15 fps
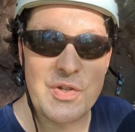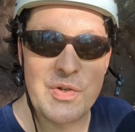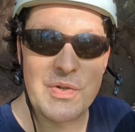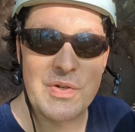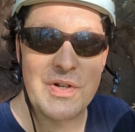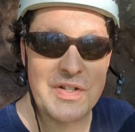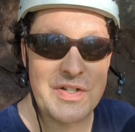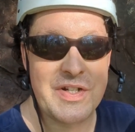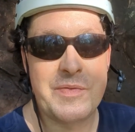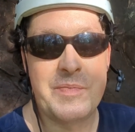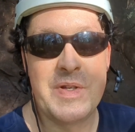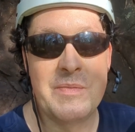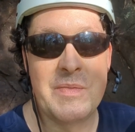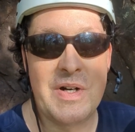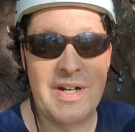to not just
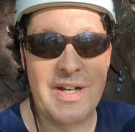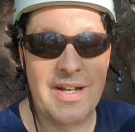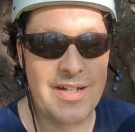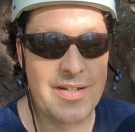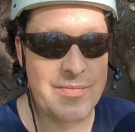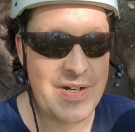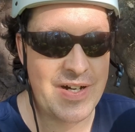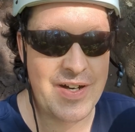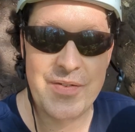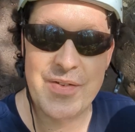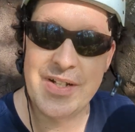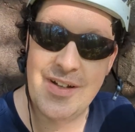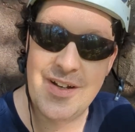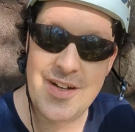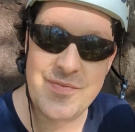be my partner
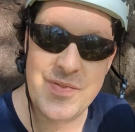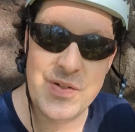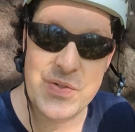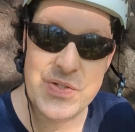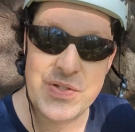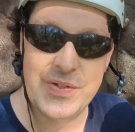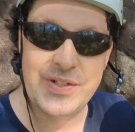in life, but also